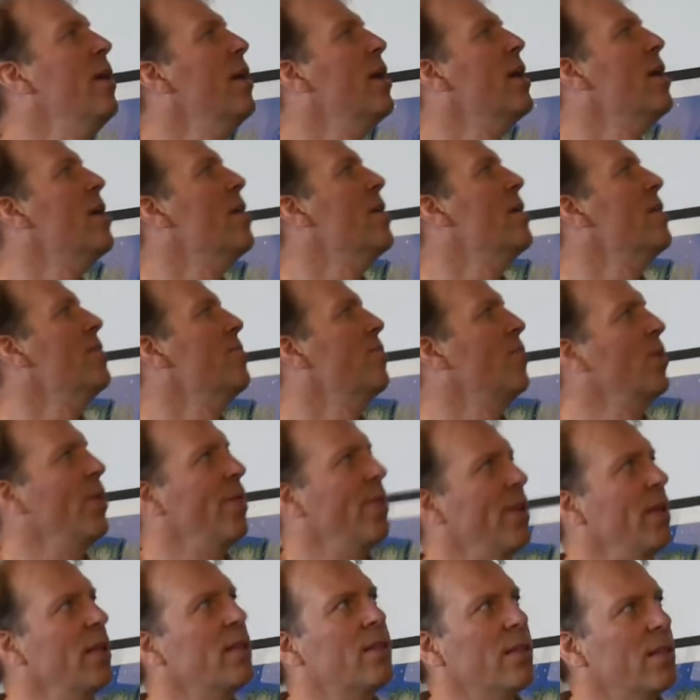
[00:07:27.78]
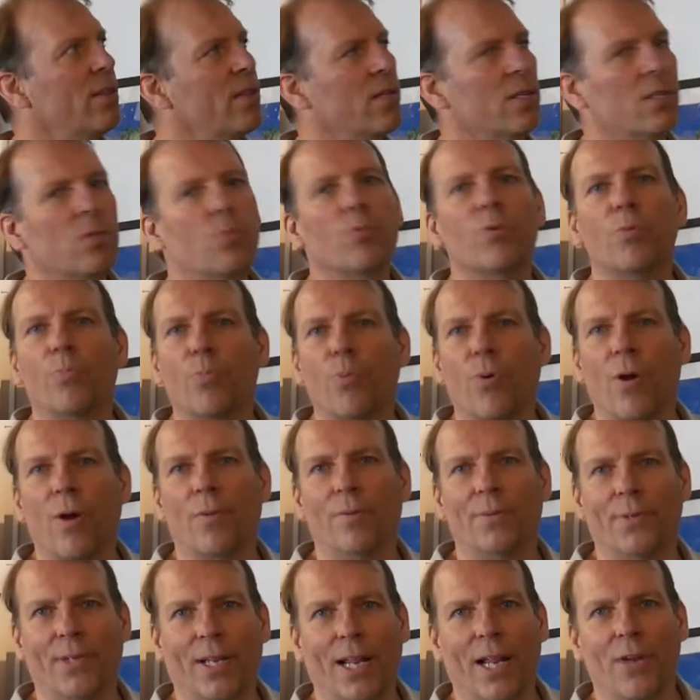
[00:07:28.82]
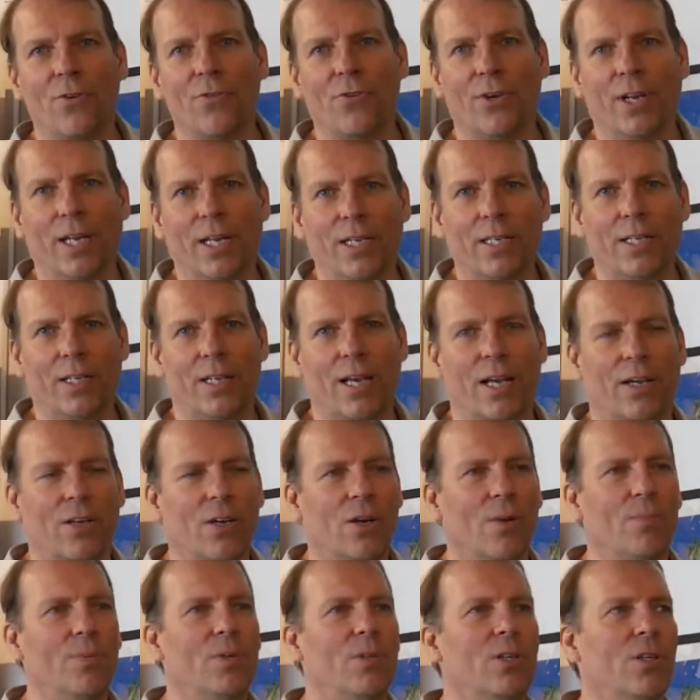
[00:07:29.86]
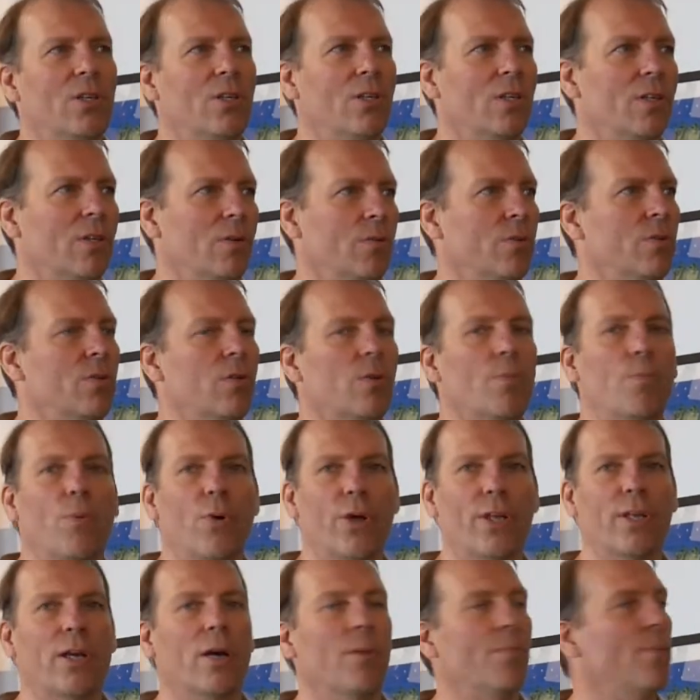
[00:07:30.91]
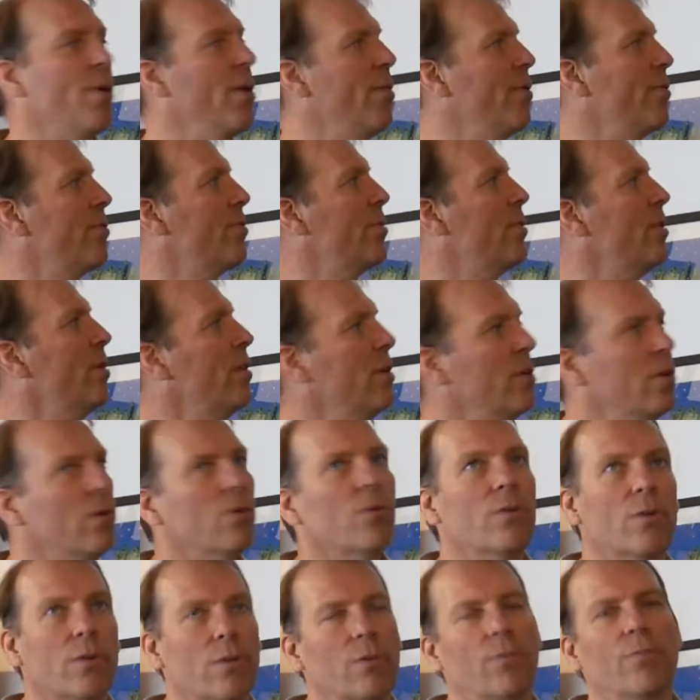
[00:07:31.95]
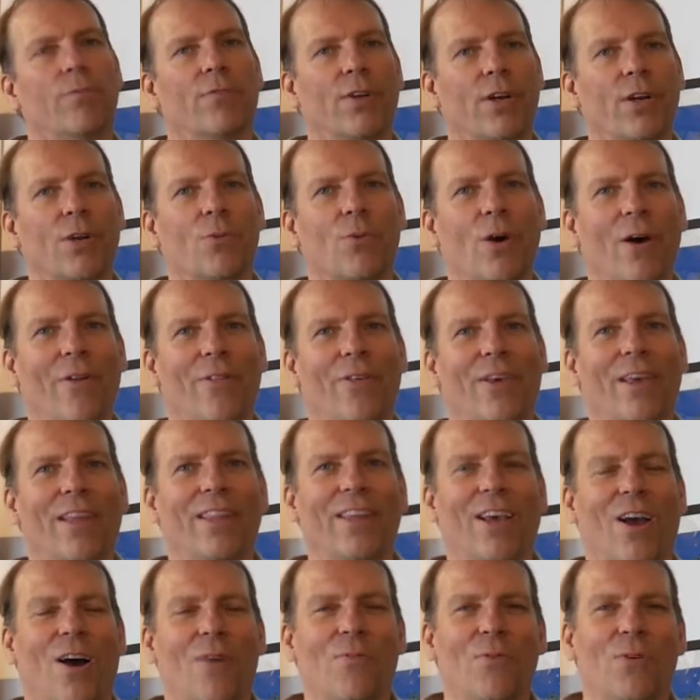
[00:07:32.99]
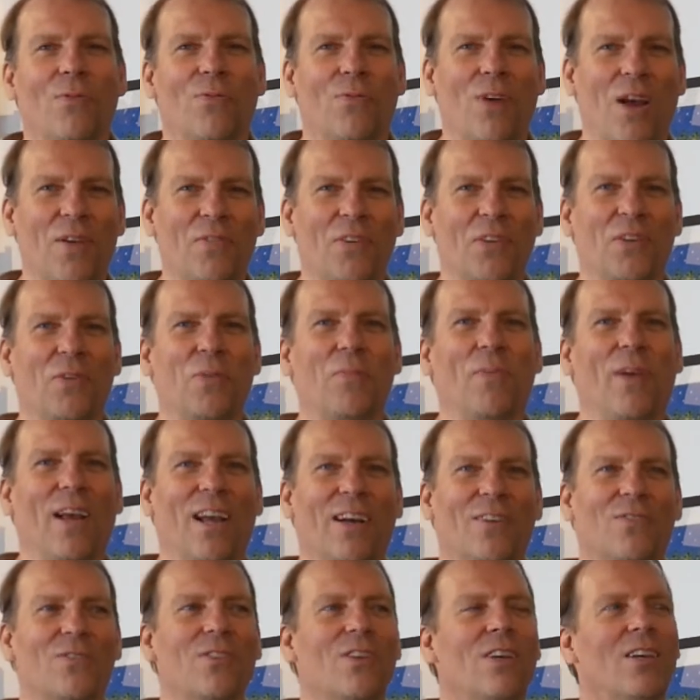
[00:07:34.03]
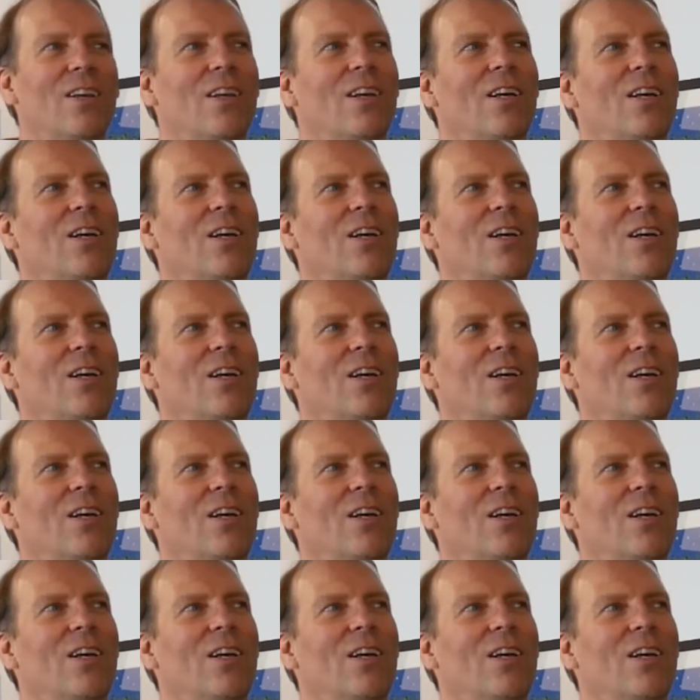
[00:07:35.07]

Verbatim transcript: And we think that this was probably an entry into that competition. It was the Boydell brothers, who were very wealthy, and they offered five hundred pounds.